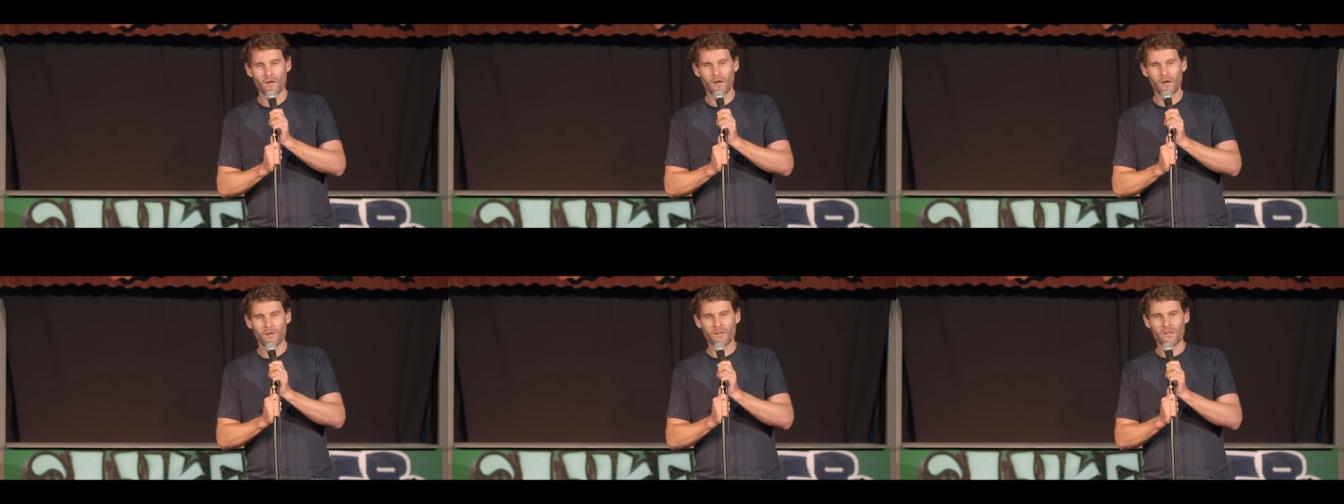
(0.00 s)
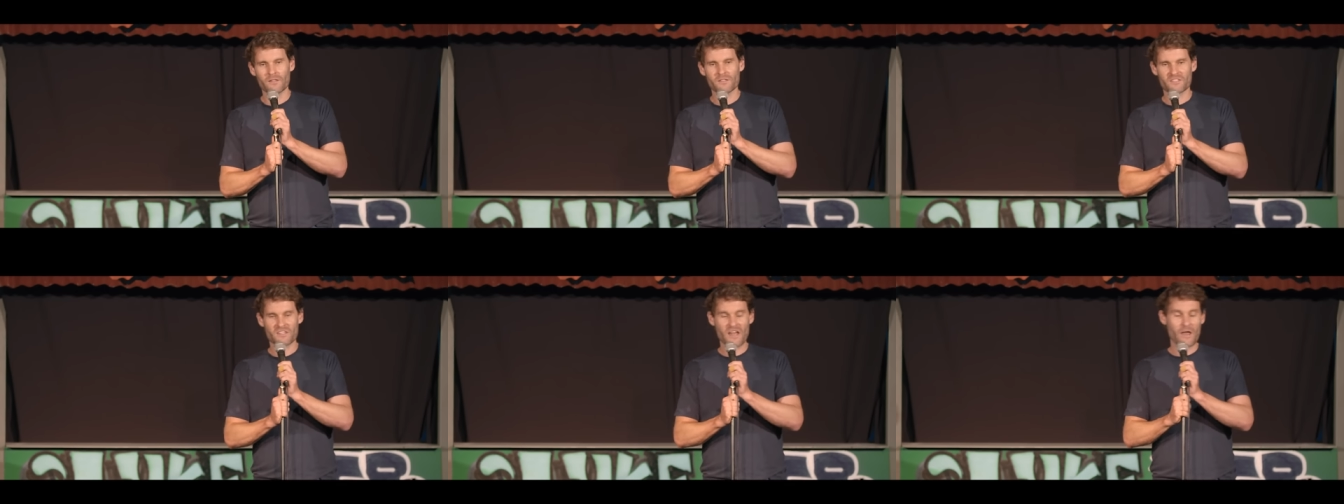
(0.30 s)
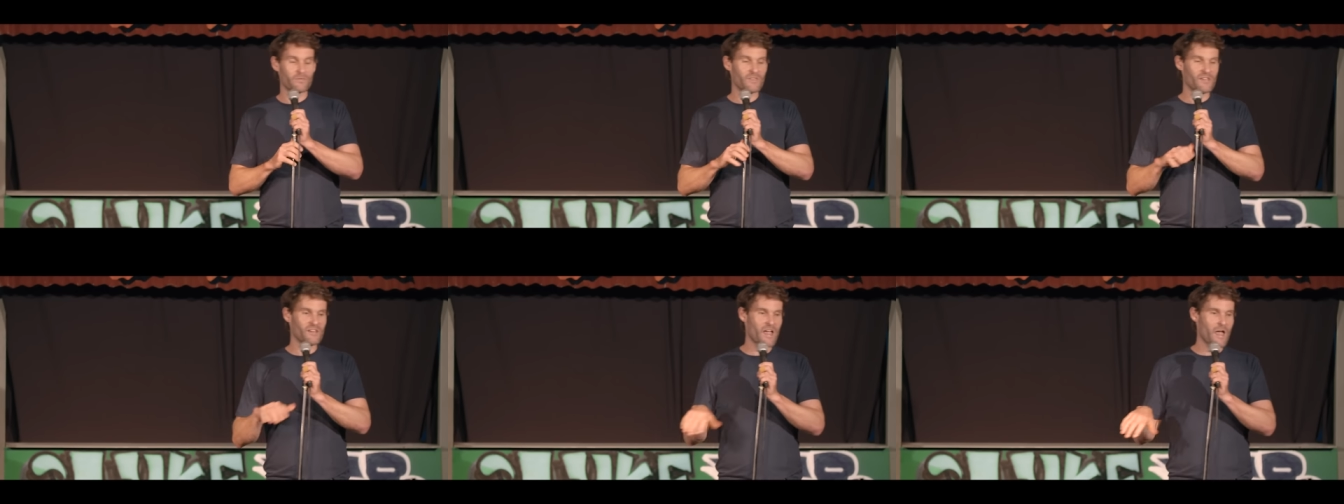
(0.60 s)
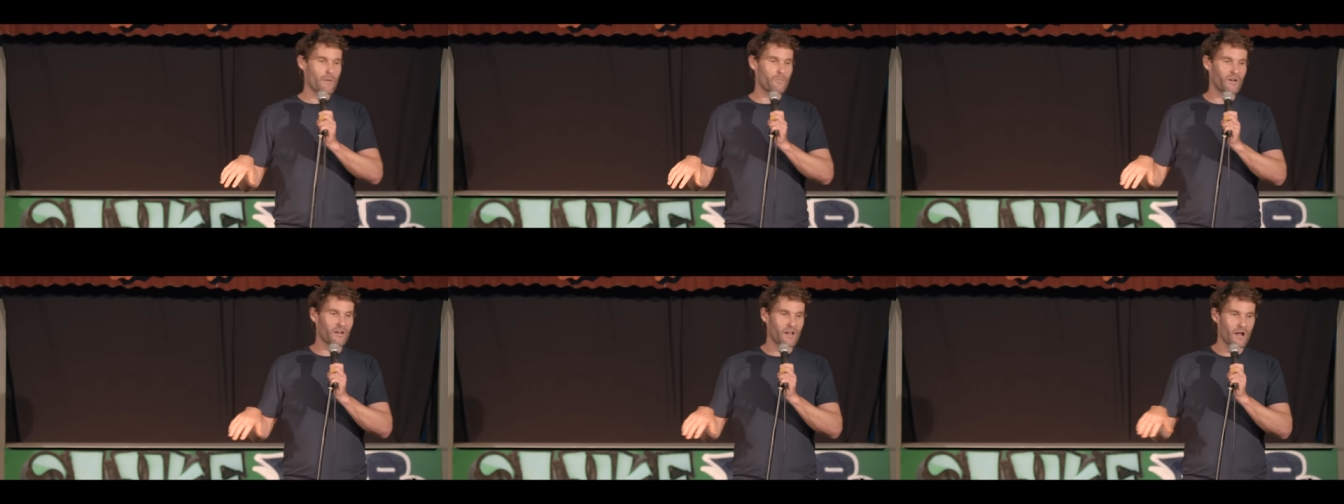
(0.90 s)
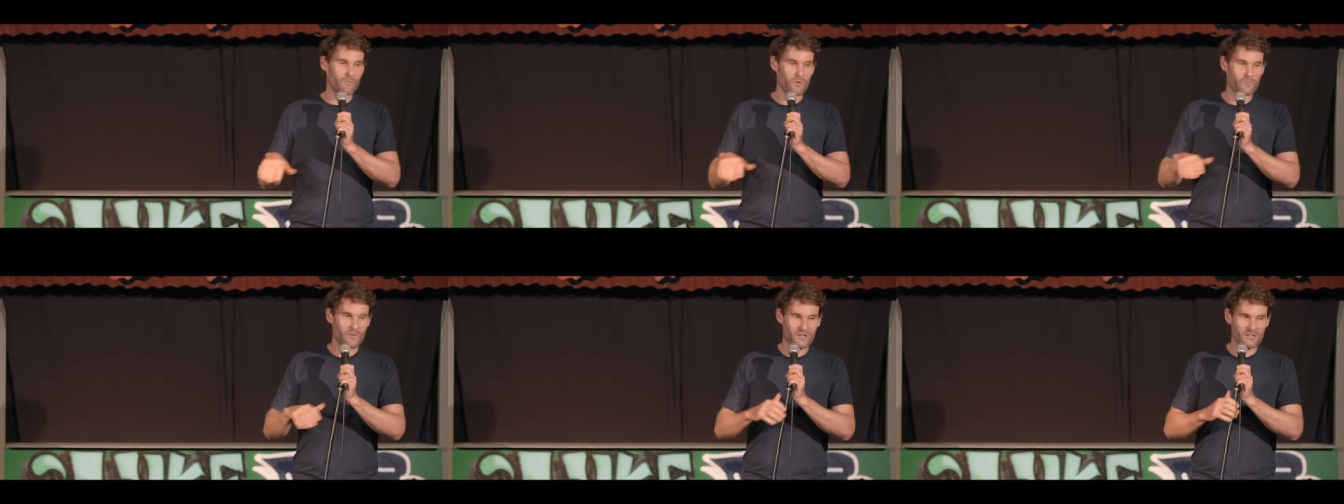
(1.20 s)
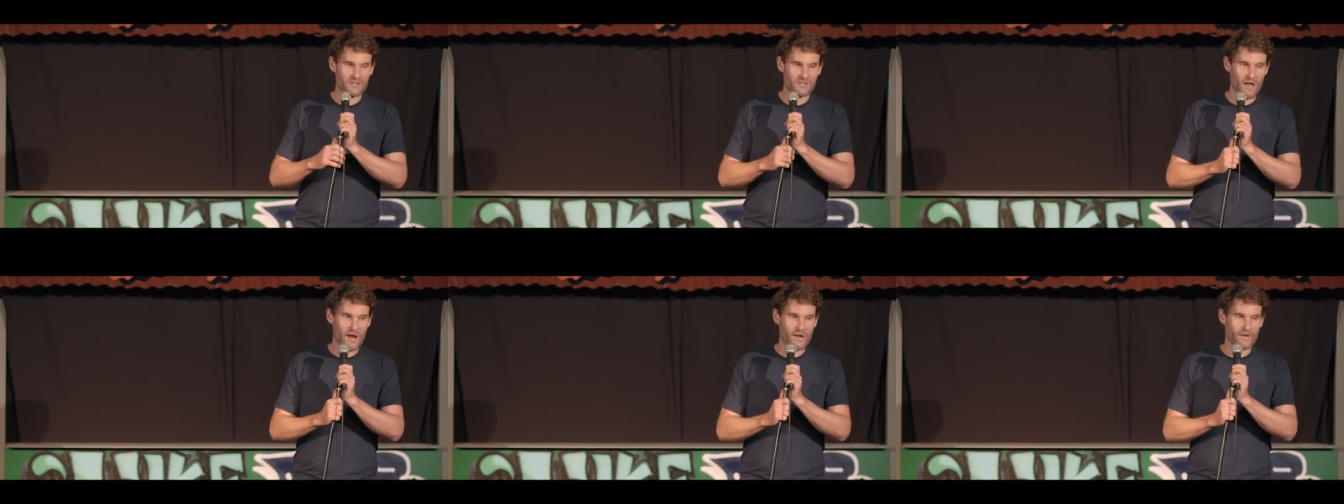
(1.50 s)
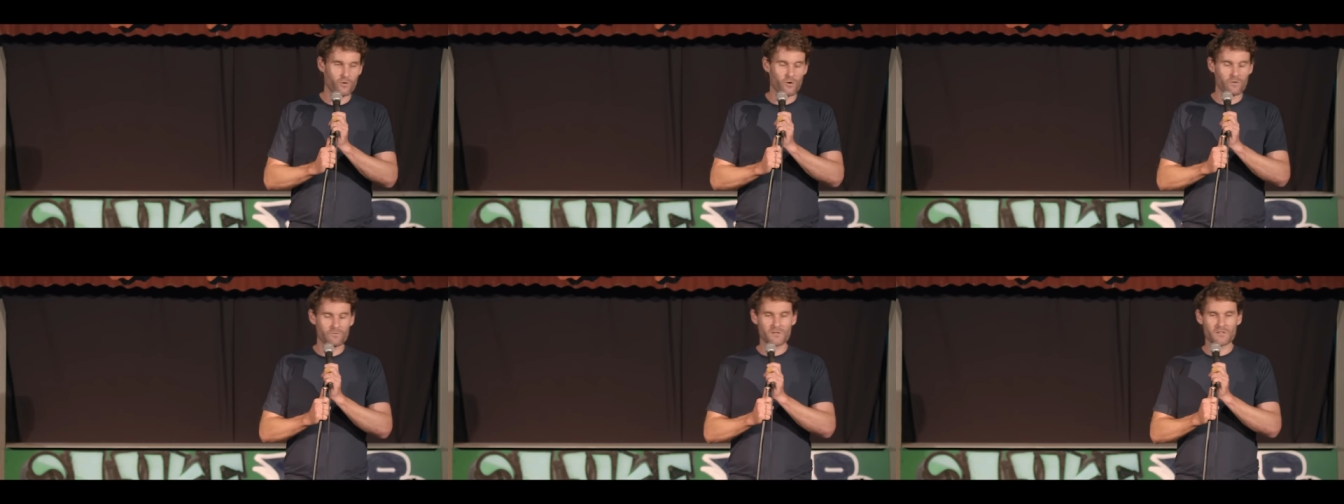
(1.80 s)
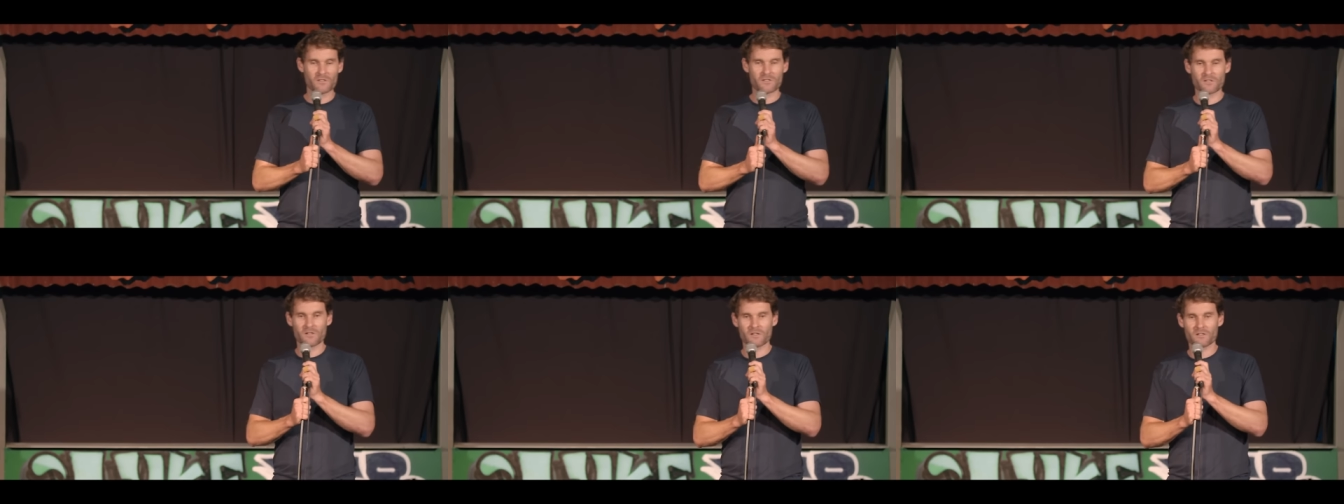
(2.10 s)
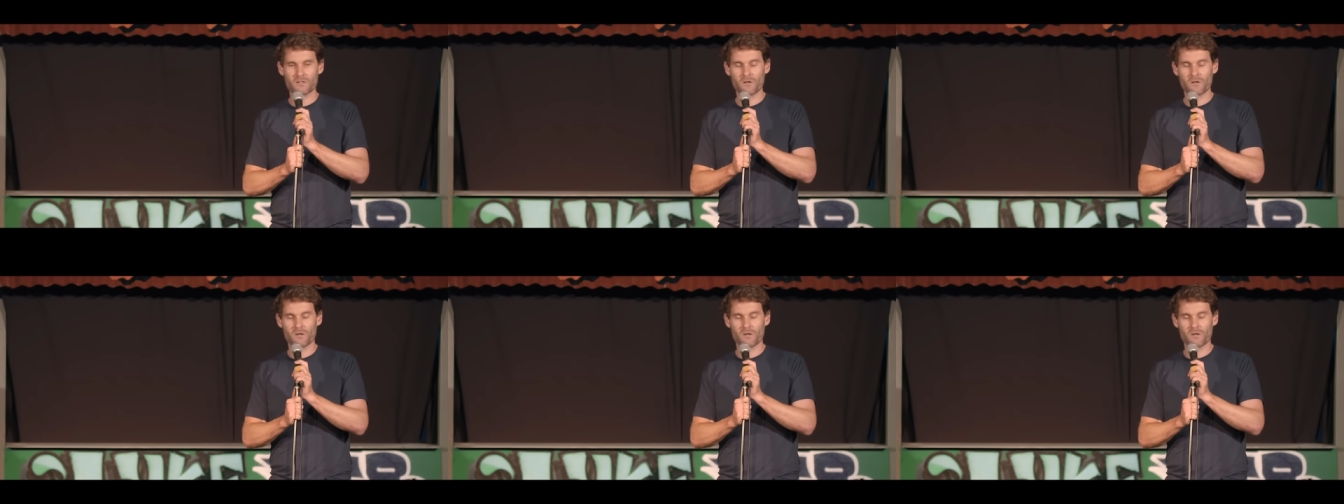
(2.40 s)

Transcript: And then same thing happened a couple of months later, obviously.